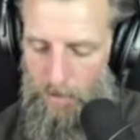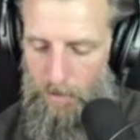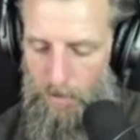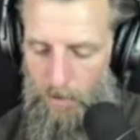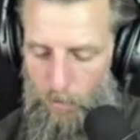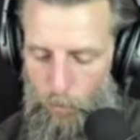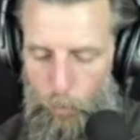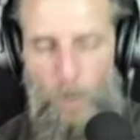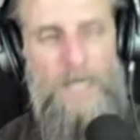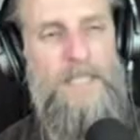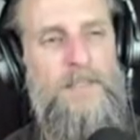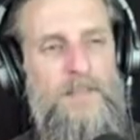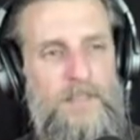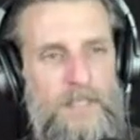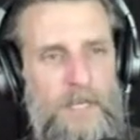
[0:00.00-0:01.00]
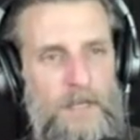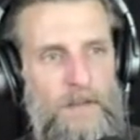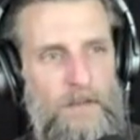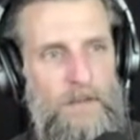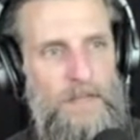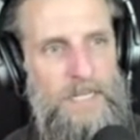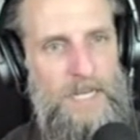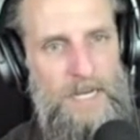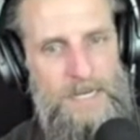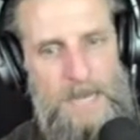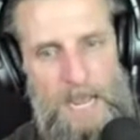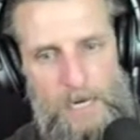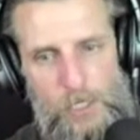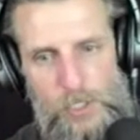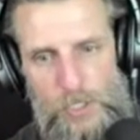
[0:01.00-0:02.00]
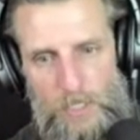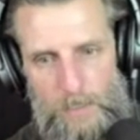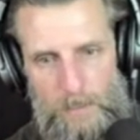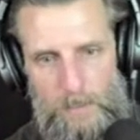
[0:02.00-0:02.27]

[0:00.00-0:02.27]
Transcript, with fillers: What is the connection?